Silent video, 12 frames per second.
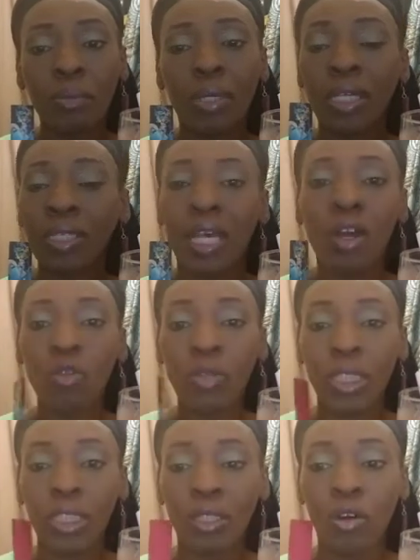because I don't
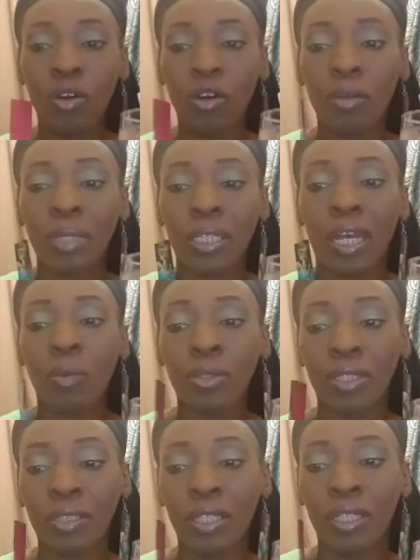really know them, and I
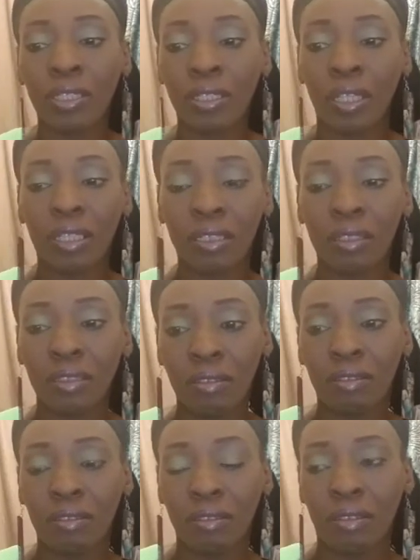want to think that
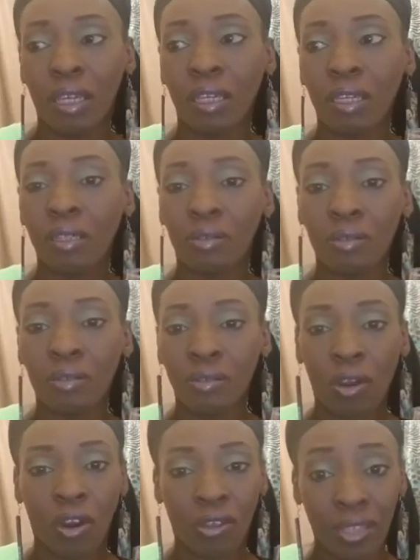they
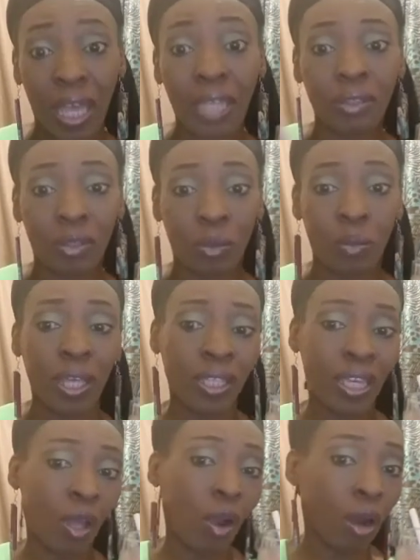are not the way
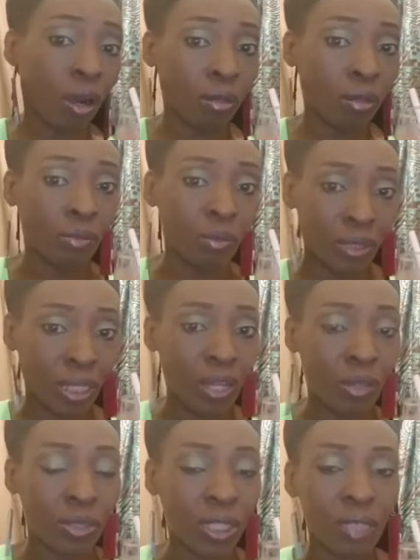they are when they
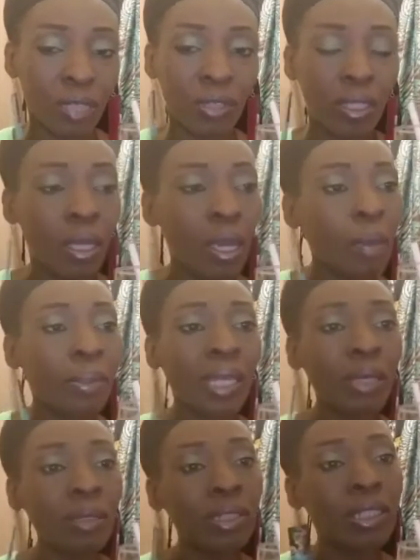on TV. But
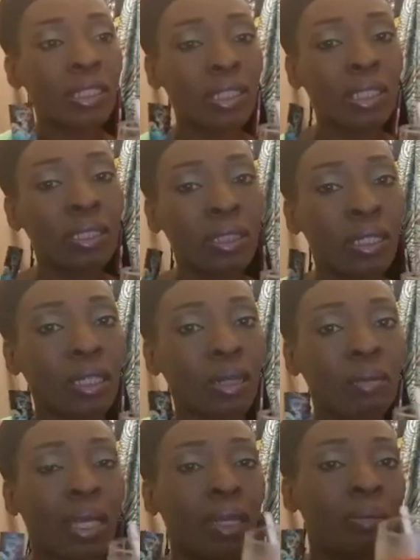I'll just sit there and
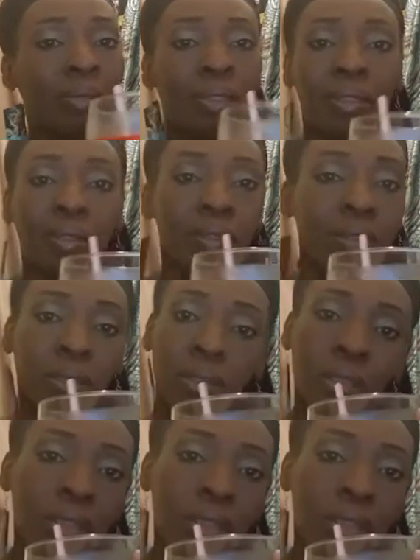I'm like, bitch,